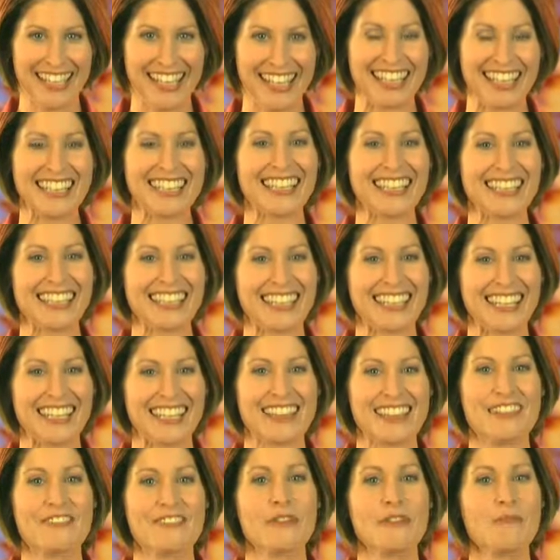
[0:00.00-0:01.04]
Clearly,
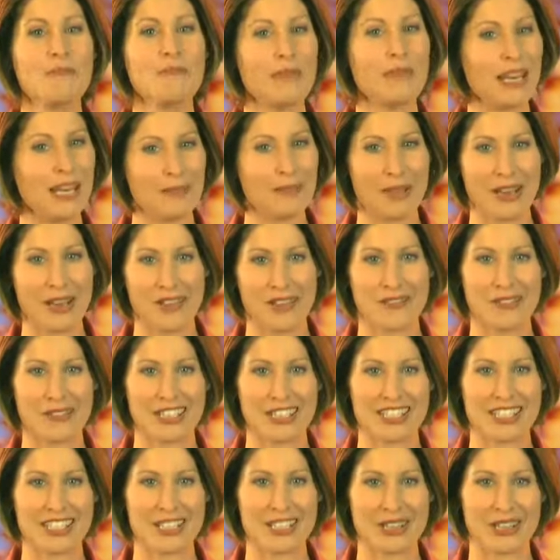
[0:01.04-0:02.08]
there are many
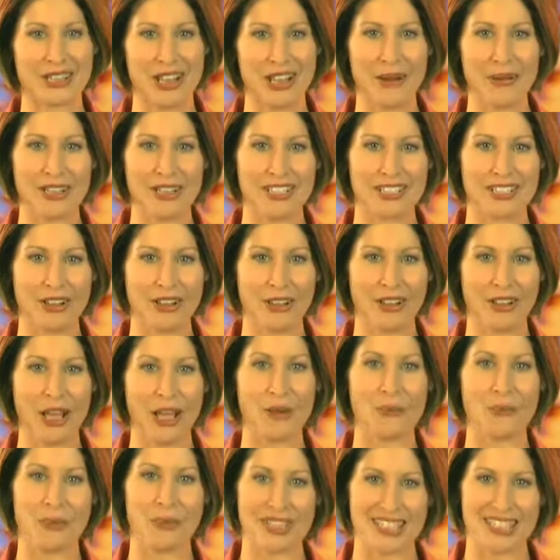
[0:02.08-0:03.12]
benefits to going solar
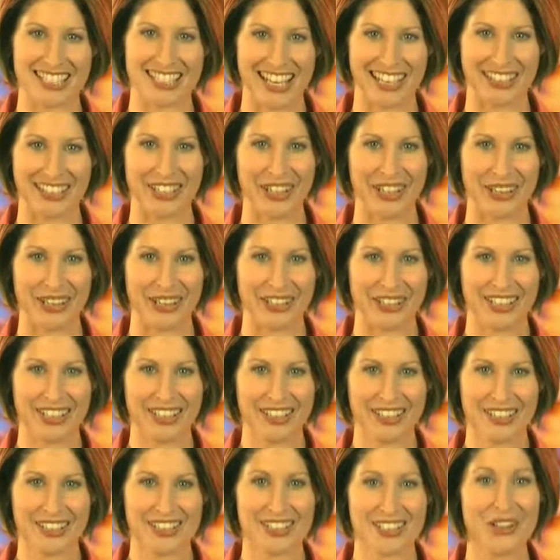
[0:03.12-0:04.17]
with Sunglow.
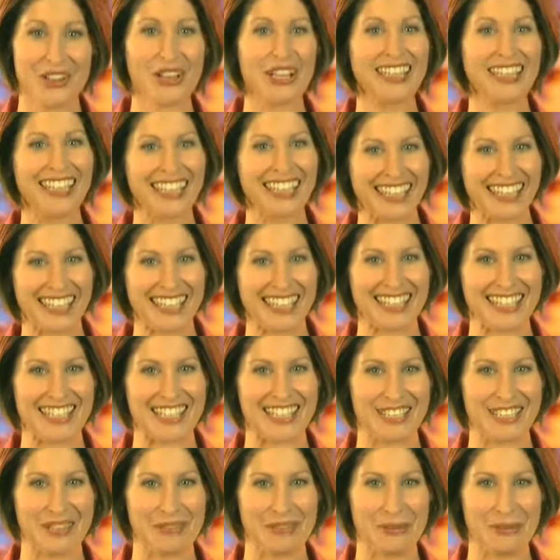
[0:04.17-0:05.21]
So click here
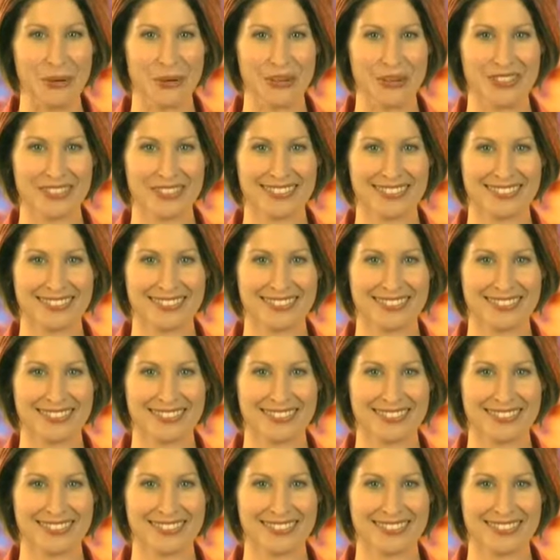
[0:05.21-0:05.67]
to learn more.